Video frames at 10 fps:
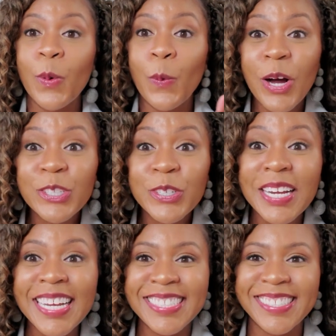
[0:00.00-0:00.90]
wash your
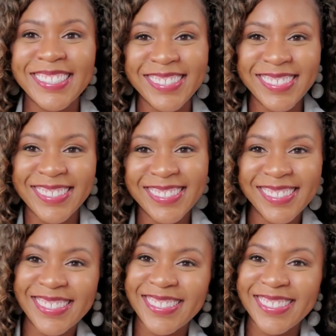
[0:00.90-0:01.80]
hands.
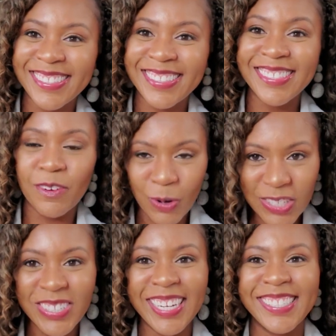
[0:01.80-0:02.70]
Wash
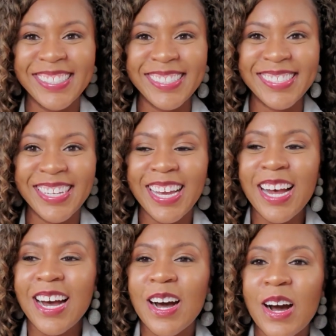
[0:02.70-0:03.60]
your hands.
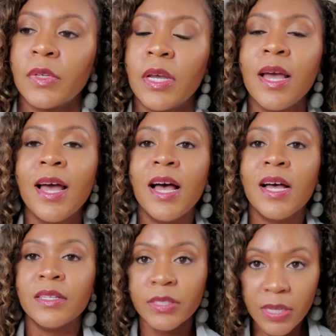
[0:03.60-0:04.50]

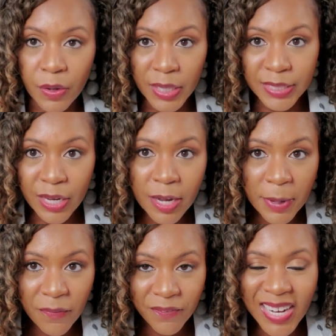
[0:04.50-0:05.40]
So let's talk
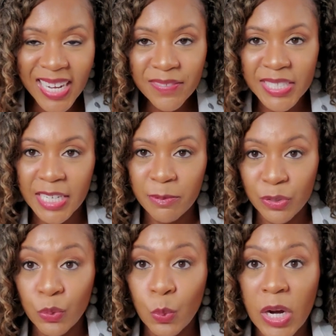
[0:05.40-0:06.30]
about 5 steps
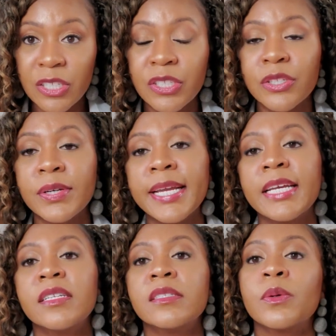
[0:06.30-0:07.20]
to washing your
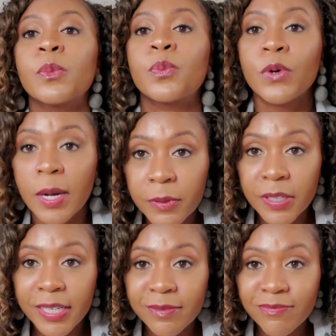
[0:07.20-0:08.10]
hands
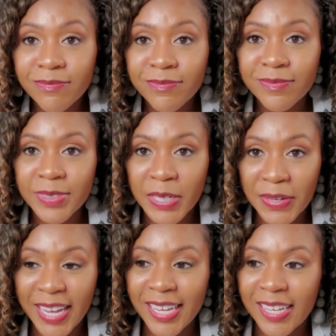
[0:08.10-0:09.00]
properly.
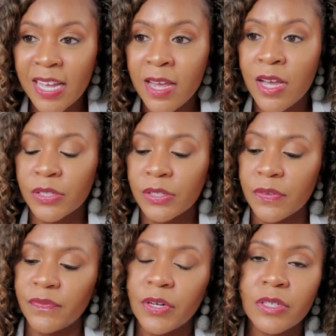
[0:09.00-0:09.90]
Okay? So the
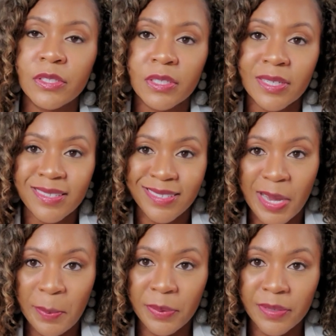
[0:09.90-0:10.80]
first step,